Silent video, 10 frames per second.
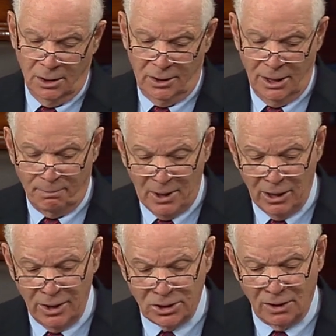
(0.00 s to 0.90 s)
The
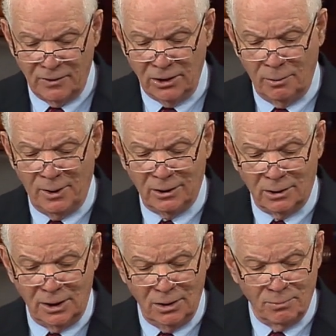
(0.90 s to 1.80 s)
appearance of
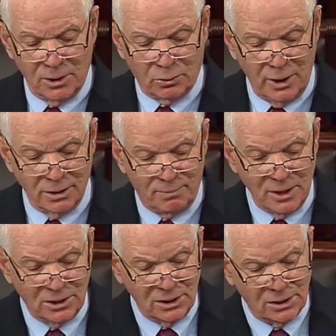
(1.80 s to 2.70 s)
intermingling between the
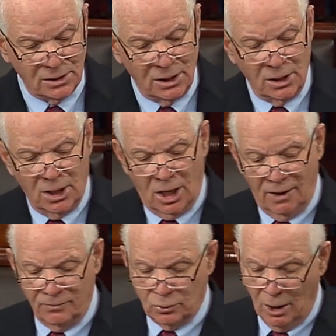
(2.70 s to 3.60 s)
business
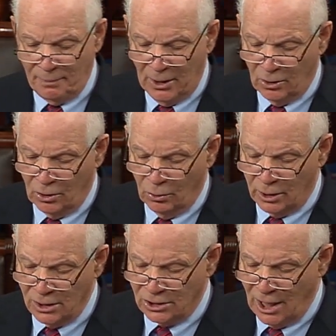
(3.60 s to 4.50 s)
of Trump
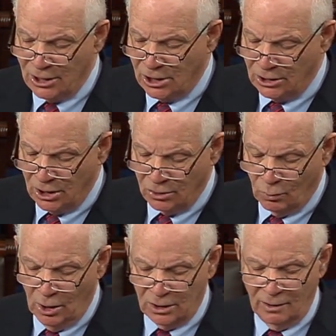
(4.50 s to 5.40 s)
organizations and the
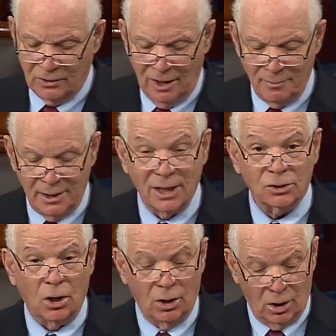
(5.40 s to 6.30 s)
work of government has
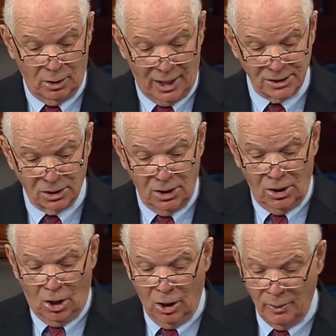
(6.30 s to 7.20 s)

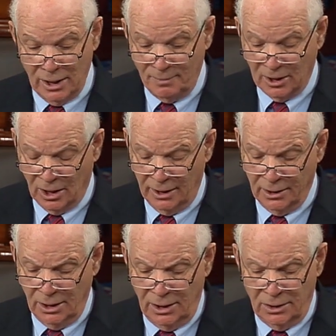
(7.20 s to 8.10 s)
already begun.
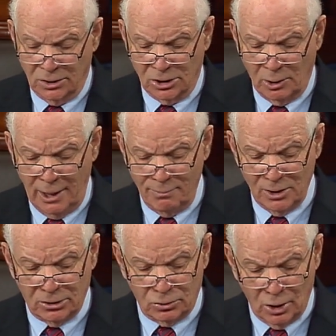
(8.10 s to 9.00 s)
Despite
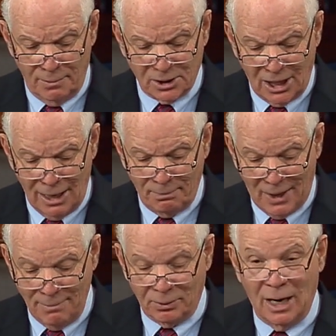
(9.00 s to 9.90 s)
Mr. Trump's
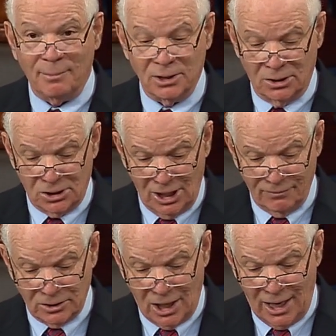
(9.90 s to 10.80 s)
campaign promise to
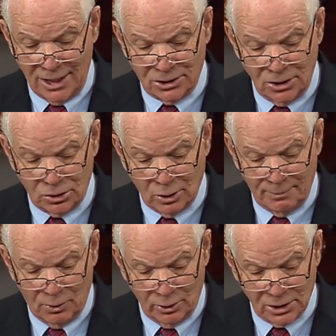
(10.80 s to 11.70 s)
sever ties to the
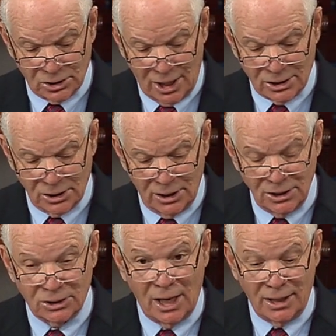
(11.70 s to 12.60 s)
Trump organization, he
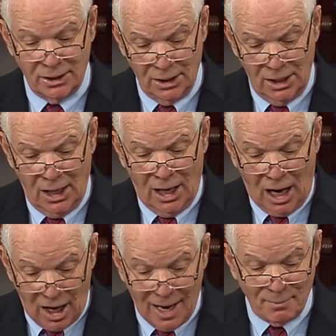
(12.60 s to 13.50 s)
stated,
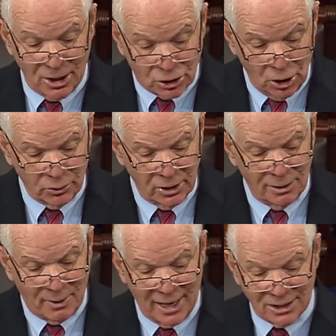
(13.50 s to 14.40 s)
"I'll have my children
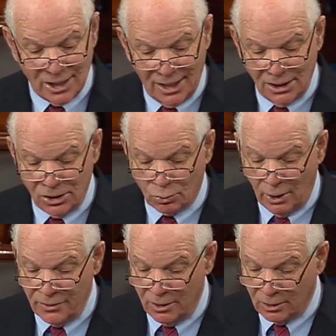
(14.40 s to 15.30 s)
and my executives
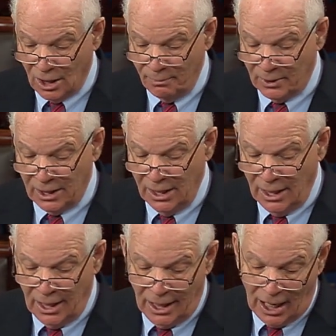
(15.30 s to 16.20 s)
run the company,
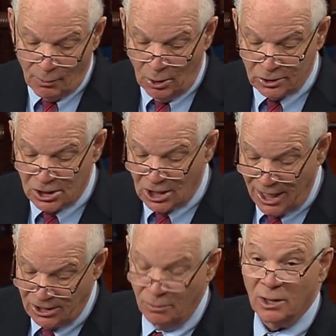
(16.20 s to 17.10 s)
and I won't
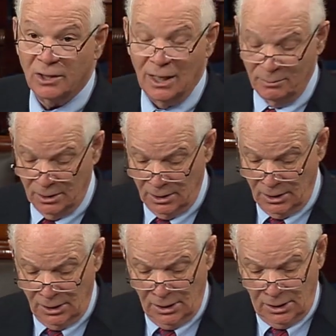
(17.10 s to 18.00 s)
discuss it with them."
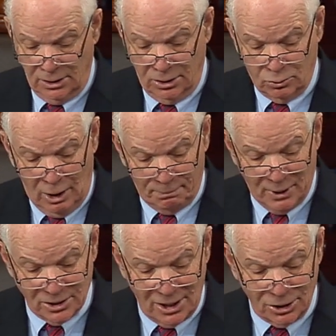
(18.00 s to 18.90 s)
The Trump
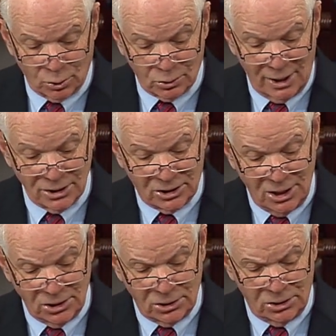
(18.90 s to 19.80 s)
presidential
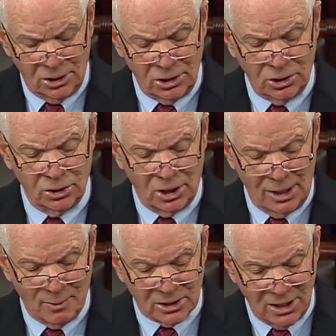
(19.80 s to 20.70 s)
transition
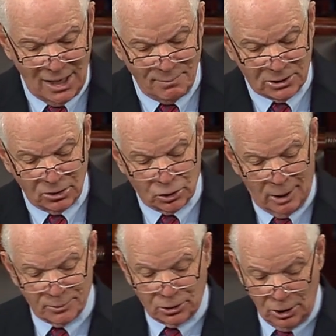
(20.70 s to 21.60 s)
team has named Mr.
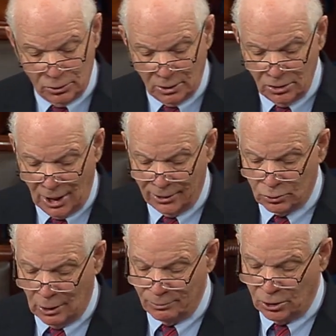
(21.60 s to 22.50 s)
Trump's children,
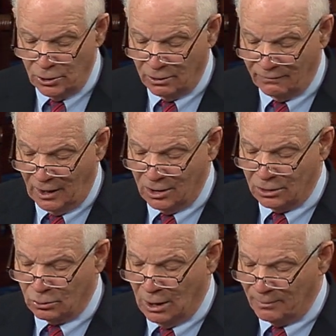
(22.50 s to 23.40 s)
Donald Trump Jr.,
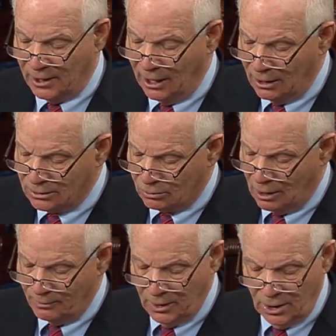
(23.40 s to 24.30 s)
Ivanka Trump, and Eric
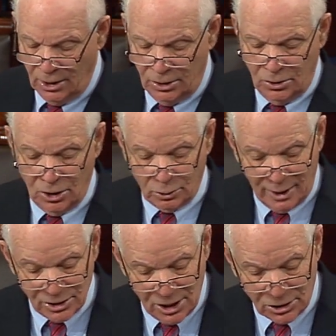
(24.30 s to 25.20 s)
Trump, to the
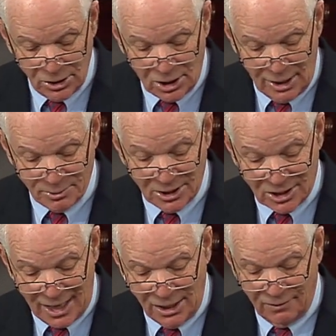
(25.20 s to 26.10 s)
transition team's
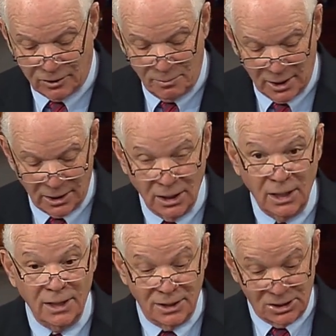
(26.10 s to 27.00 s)
executive committee,
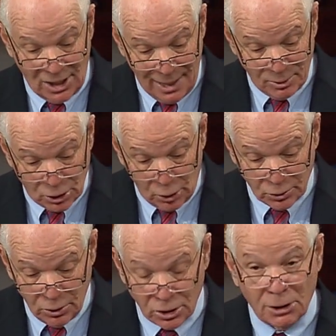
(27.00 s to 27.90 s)
the same
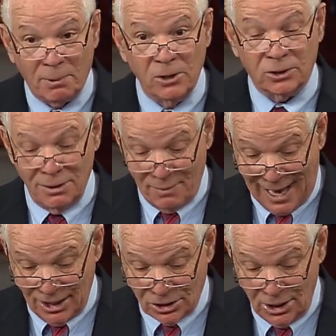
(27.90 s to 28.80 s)
children who are supposedly
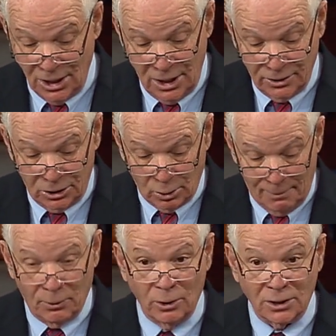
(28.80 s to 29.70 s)
managing the
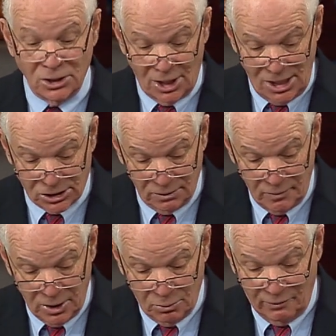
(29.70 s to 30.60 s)
Trump organization
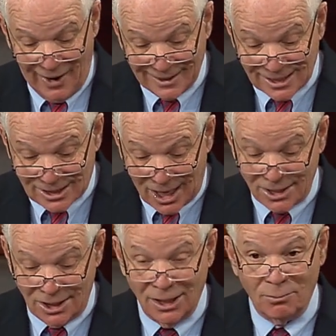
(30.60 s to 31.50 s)
without
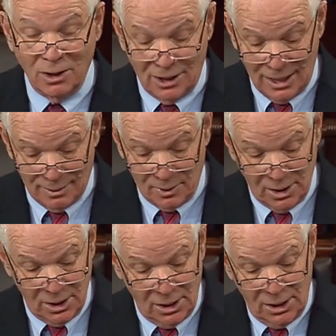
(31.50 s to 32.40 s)
discussing it with him.
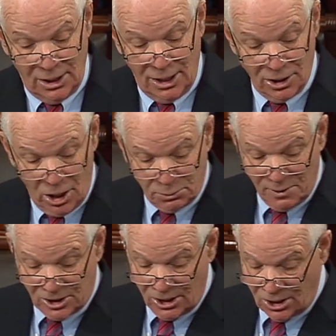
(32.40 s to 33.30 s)
In those
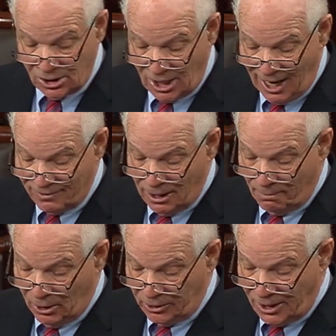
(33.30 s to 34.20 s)
positions, they have the
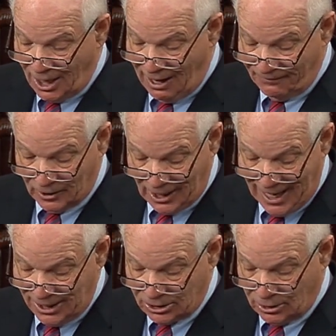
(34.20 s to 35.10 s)
ability to offer
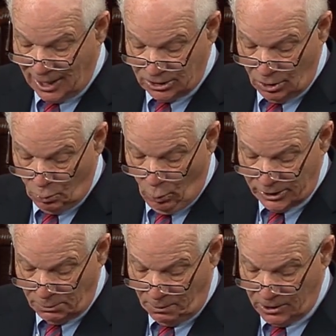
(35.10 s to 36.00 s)
counsel as to
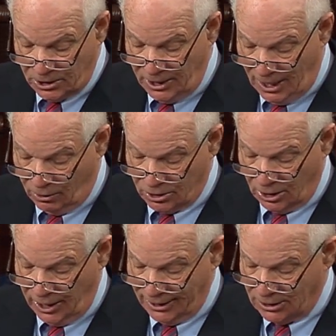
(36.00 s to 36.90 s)
which personnel are
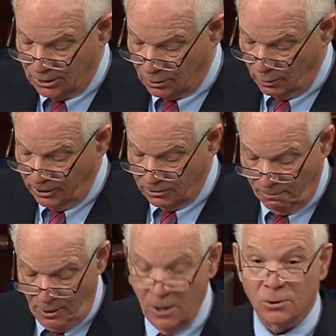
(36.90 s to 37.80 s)
selected to critical
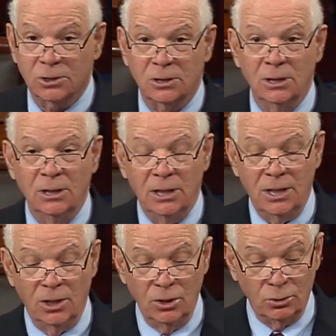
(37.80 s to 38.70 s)
posts in the new